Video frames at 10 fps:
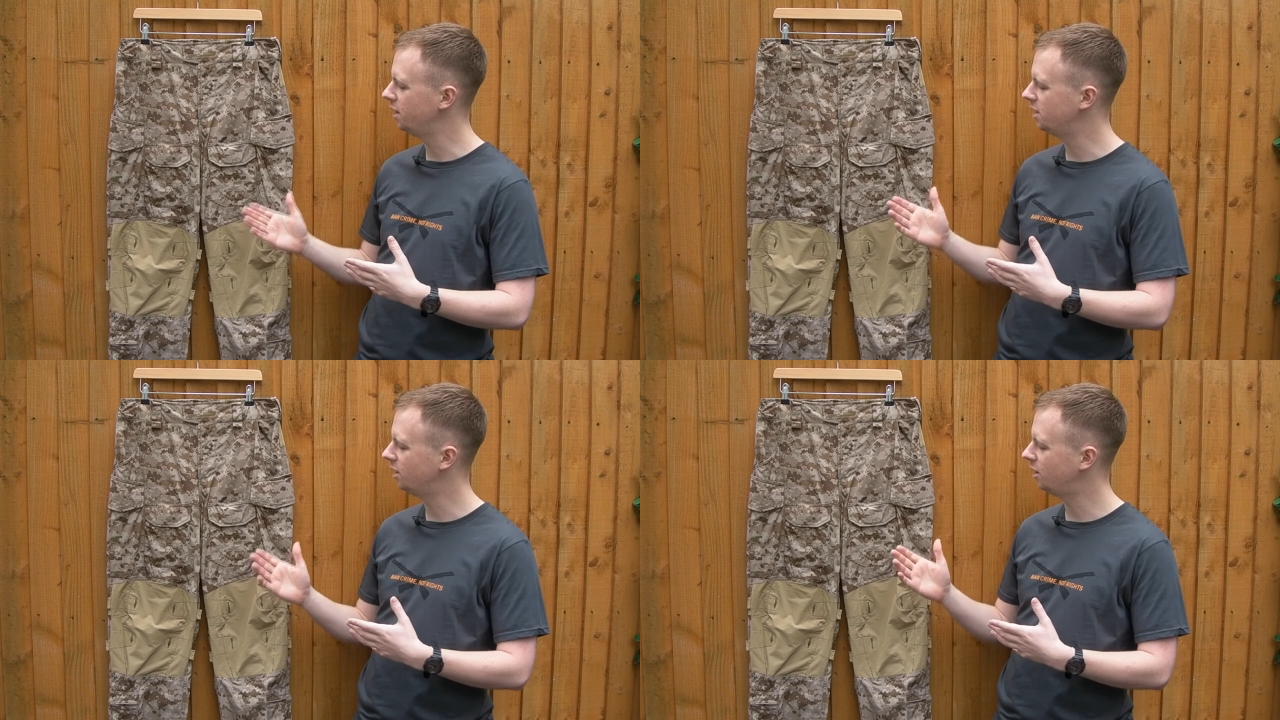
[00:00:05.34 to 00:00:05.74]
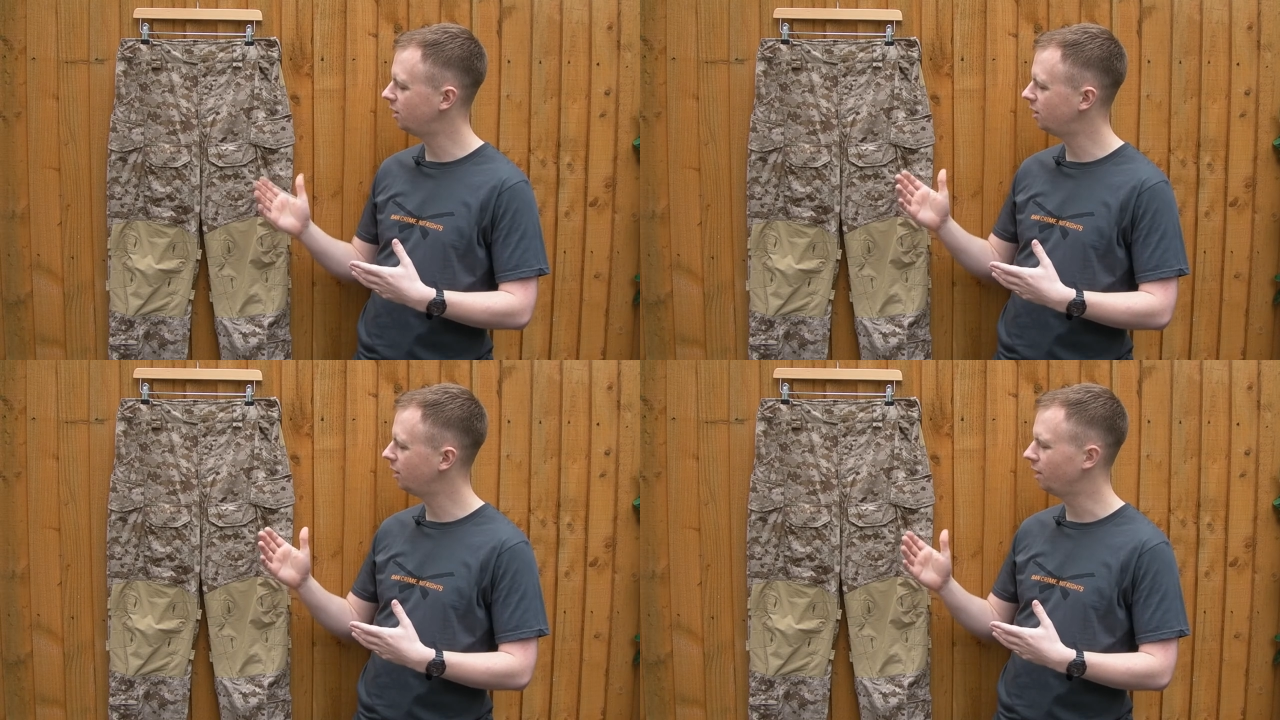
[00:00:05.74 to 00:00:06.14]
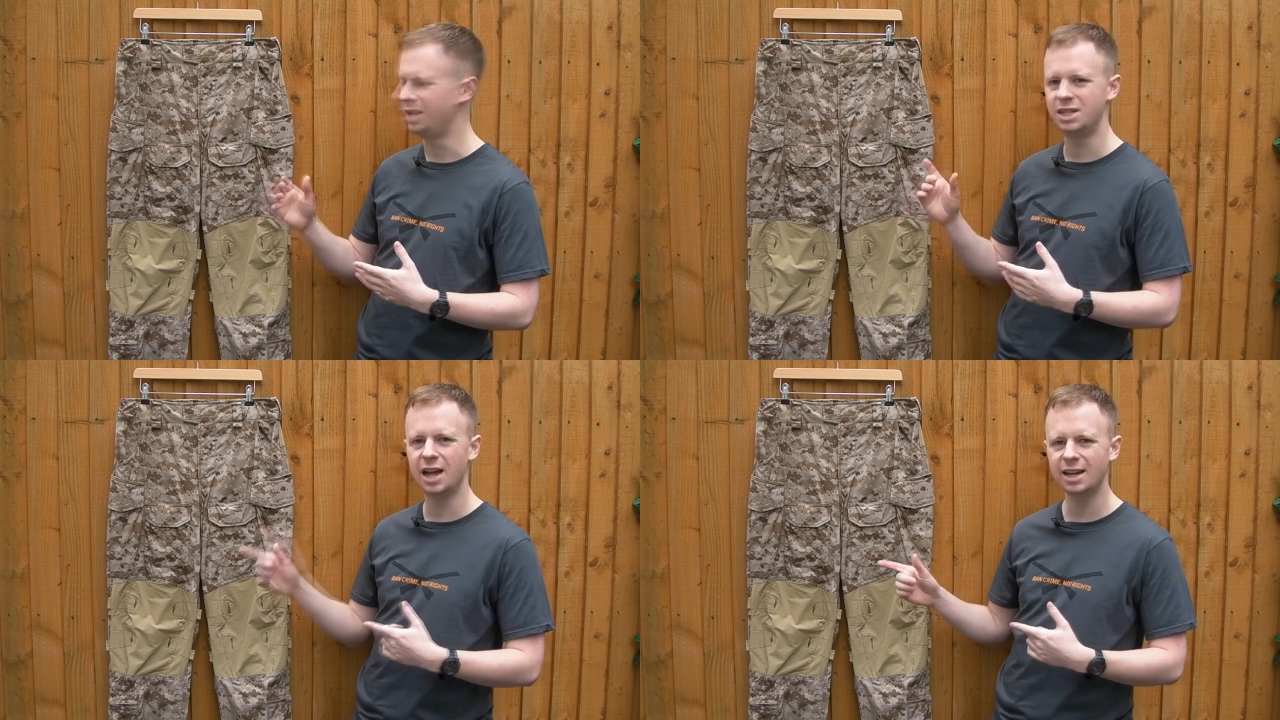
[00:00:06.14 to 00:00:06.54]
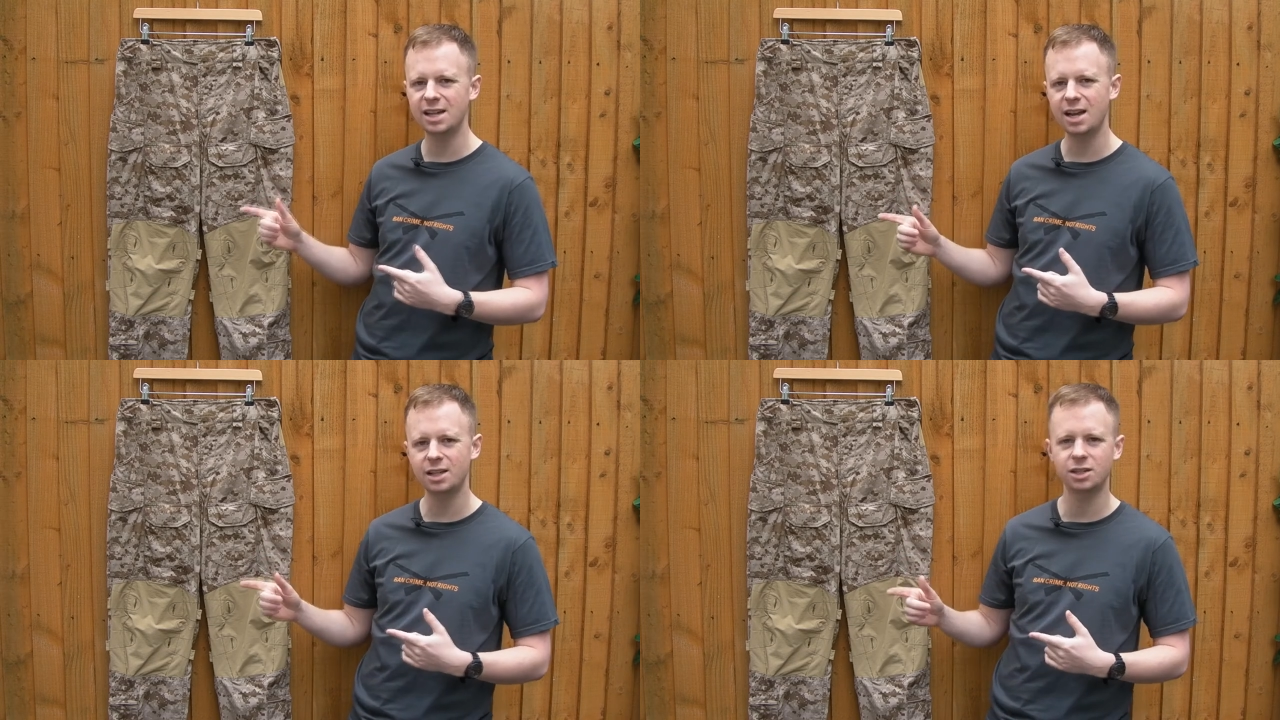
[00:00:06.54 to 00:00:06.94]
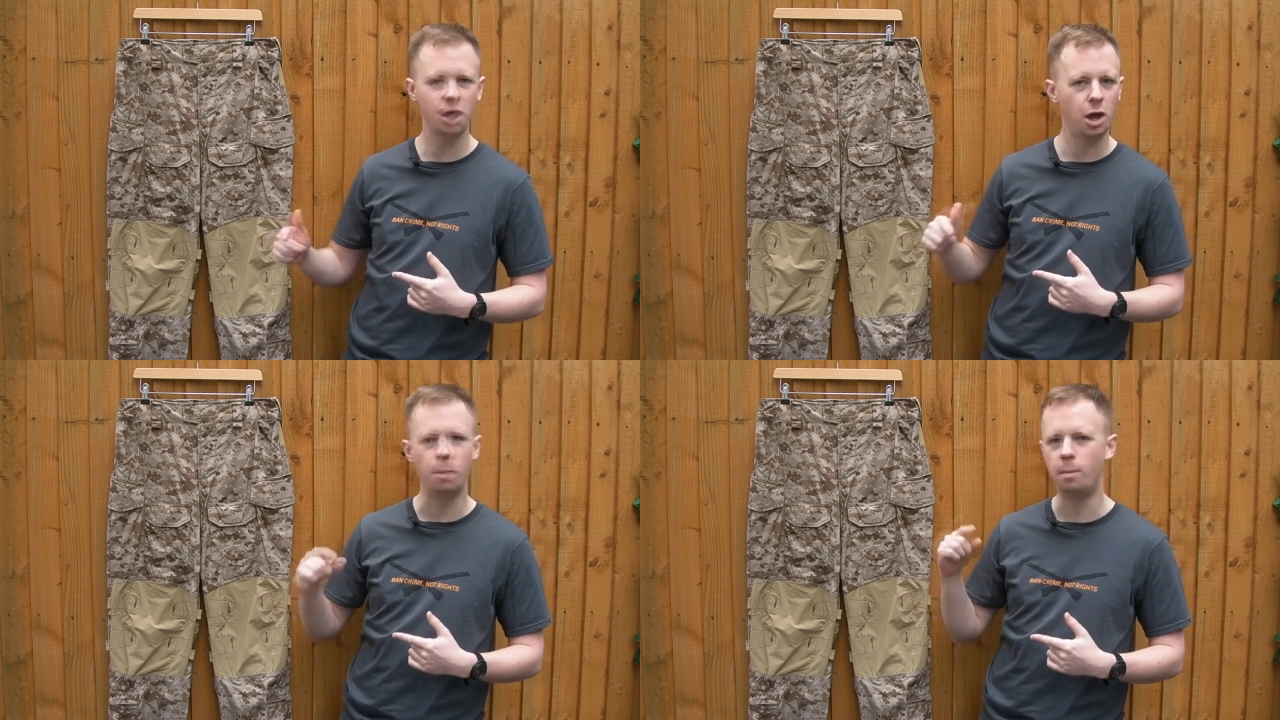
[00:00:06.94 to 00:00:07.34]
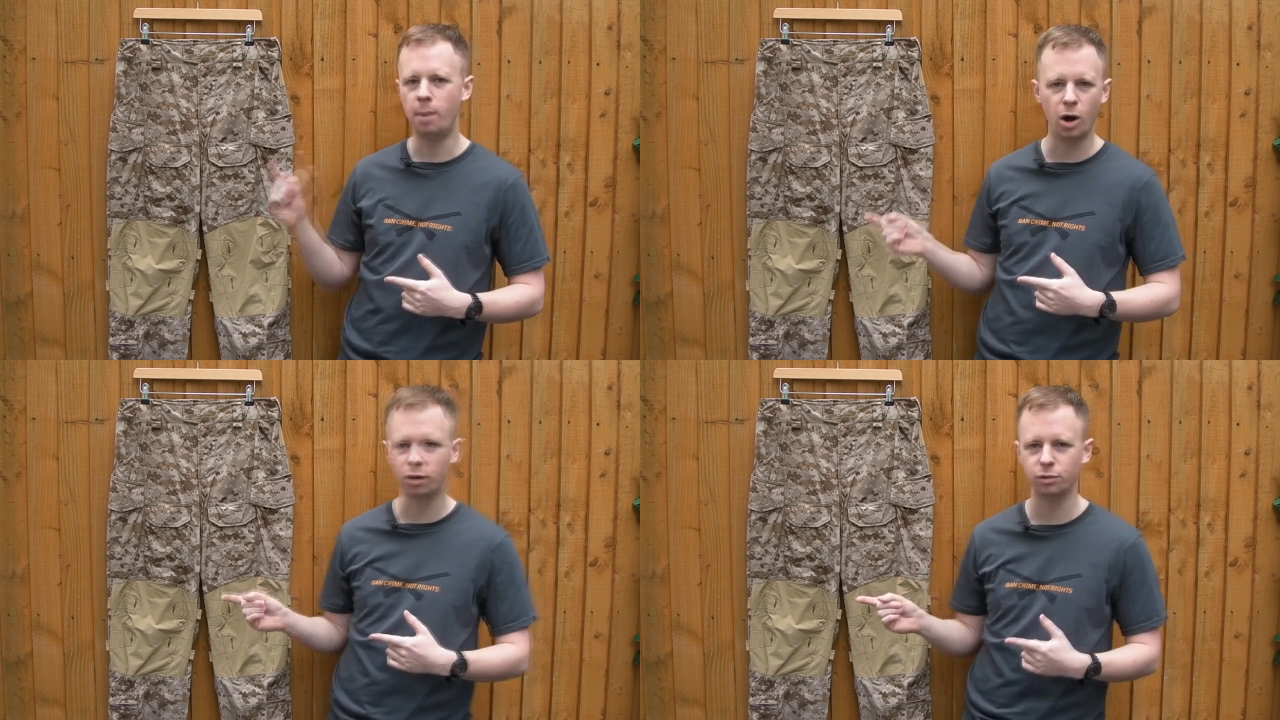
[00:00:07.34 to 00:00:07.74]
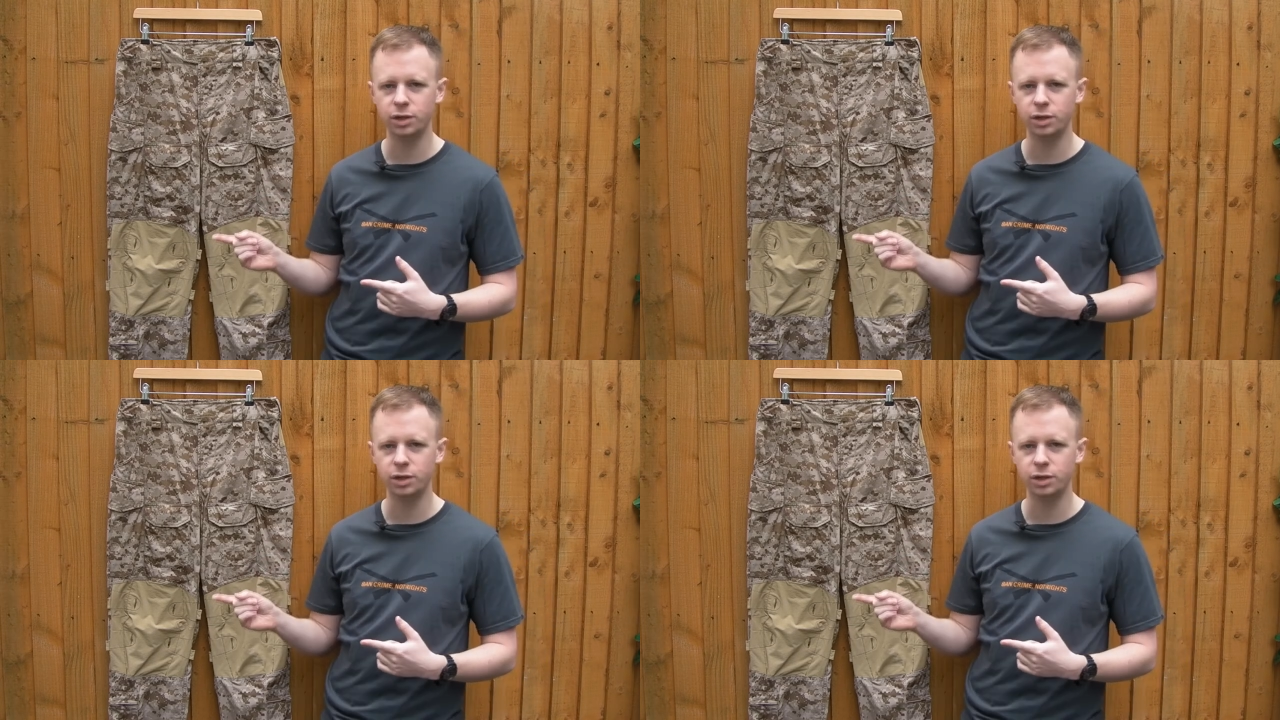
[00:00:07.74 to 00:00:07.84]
These are the TacDax Mark